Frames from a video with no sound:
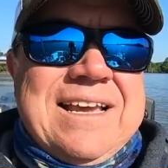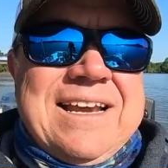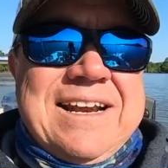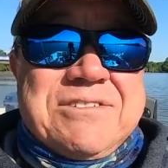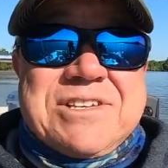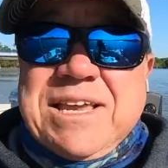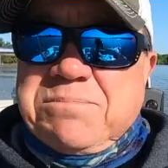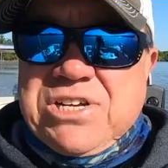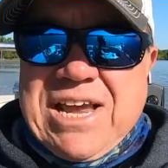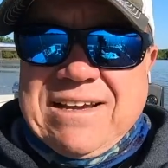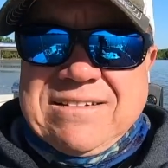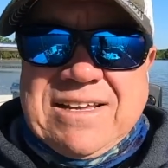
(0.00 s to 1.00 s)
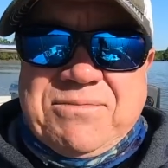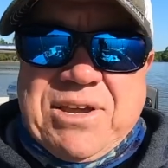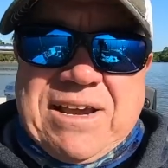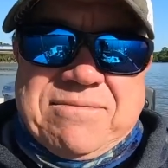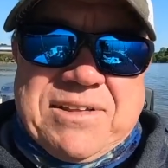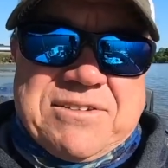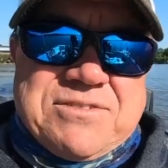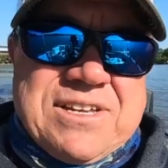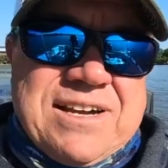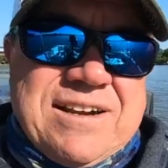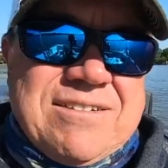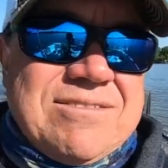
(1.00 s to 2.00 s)
You know, skipjack, if you have those
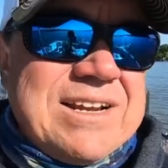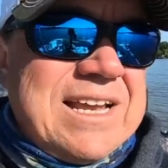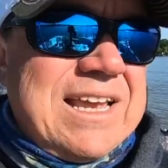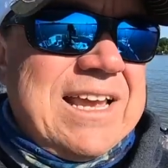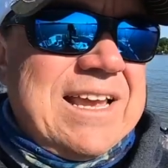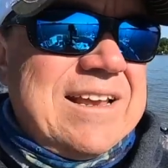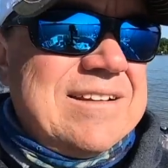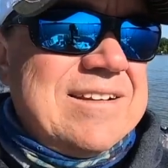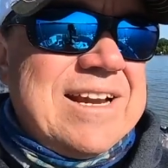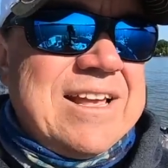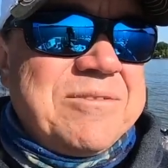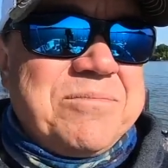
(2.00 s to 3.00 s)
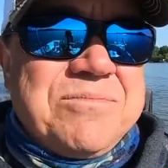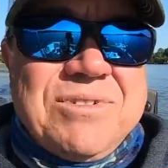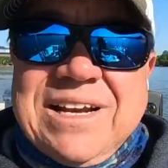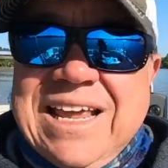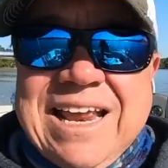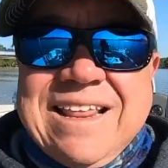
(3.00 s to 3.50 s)
there, and, you know, really